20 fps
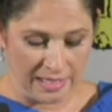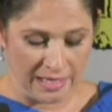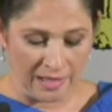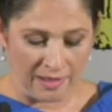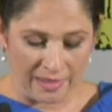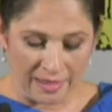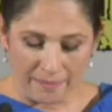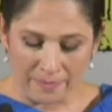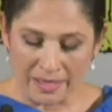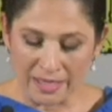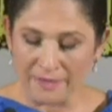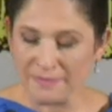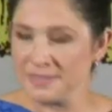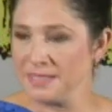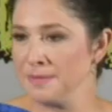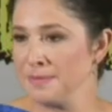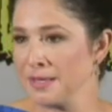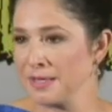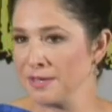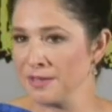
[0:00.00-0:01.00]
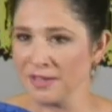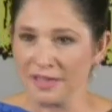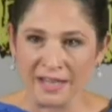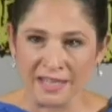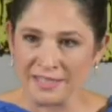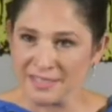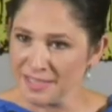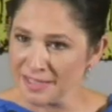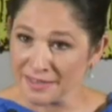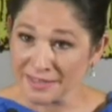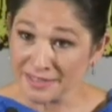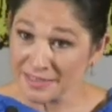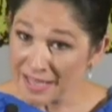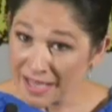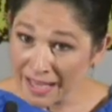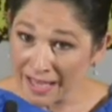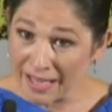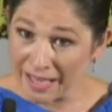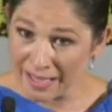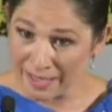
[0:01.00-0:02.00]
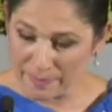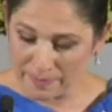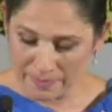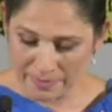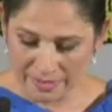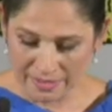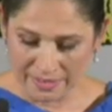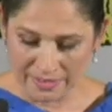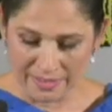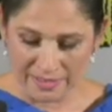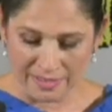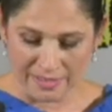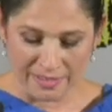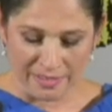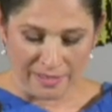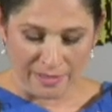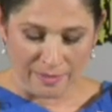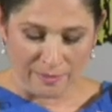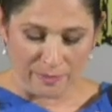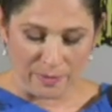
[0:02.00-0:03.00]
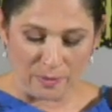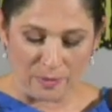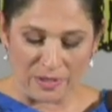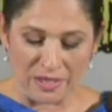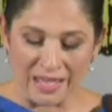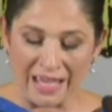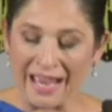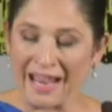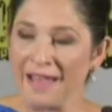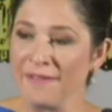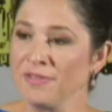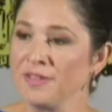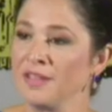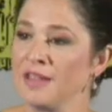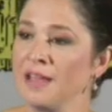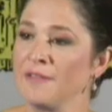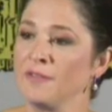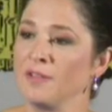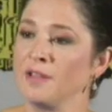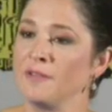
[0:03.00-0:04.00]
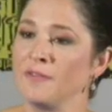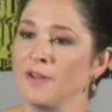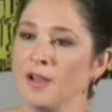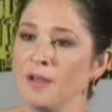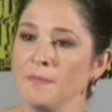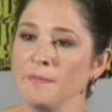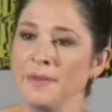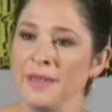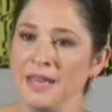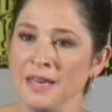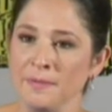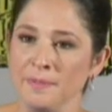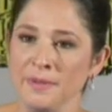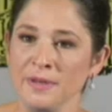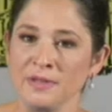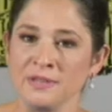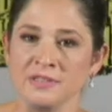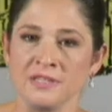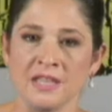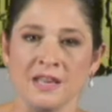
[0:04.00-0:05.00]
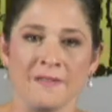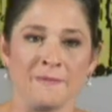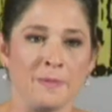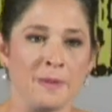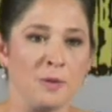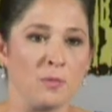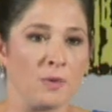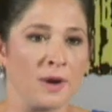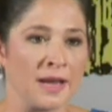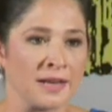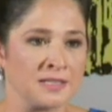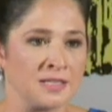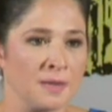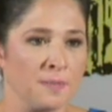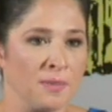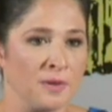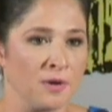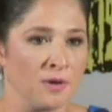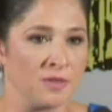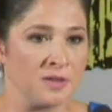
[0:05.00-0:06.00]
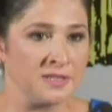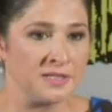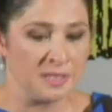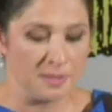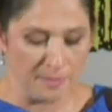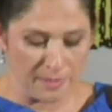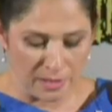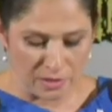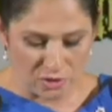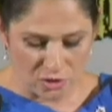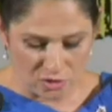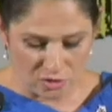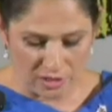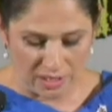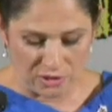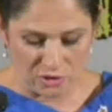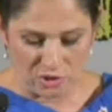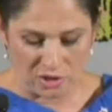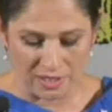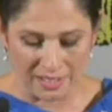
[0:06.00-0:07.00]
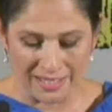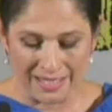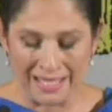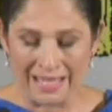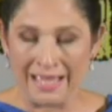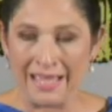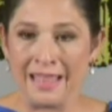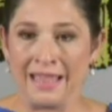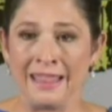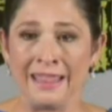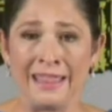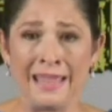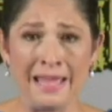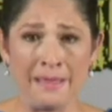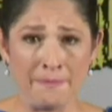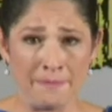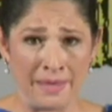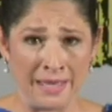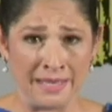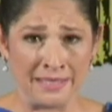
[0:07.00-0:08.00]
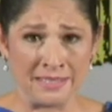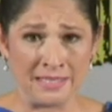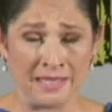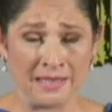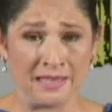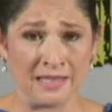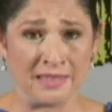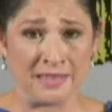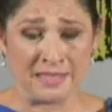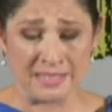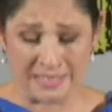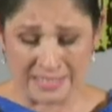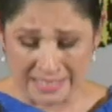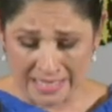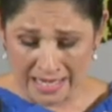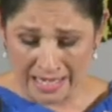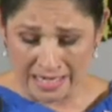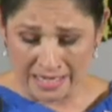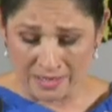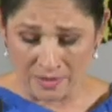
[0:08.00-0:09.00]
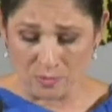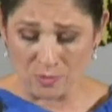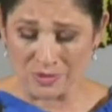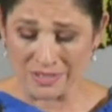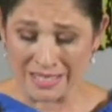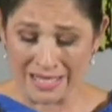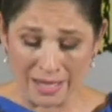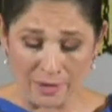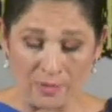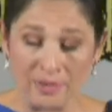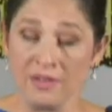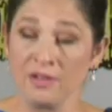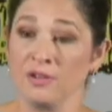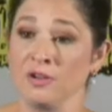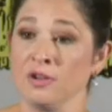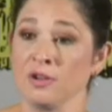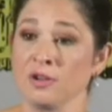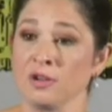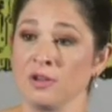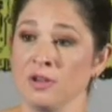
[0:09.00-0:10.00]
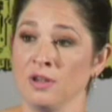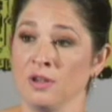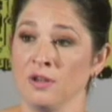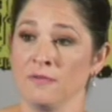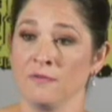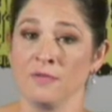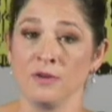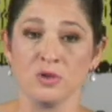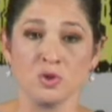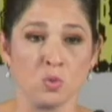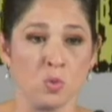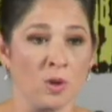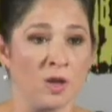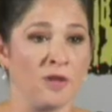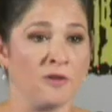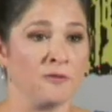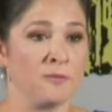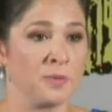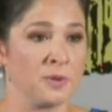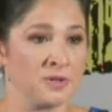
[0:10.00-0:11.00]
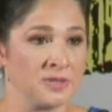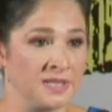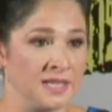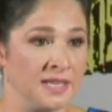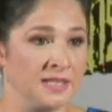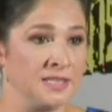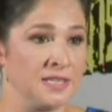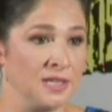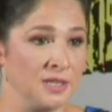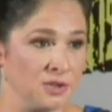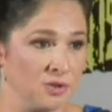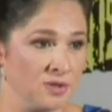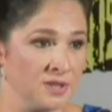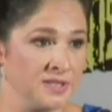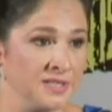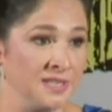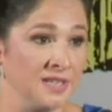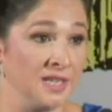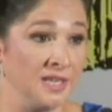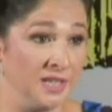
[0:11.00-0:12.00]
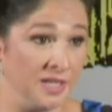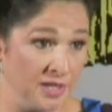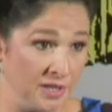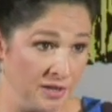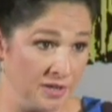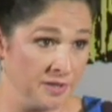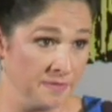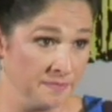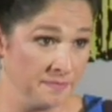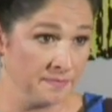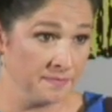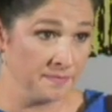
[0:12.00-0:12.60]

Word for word: Now, that may have seemed like a good idea at the time, but when you have the level of unpaid bills that have been racked up under this administration, that meant that the state was now on the hook for 12% interest a year.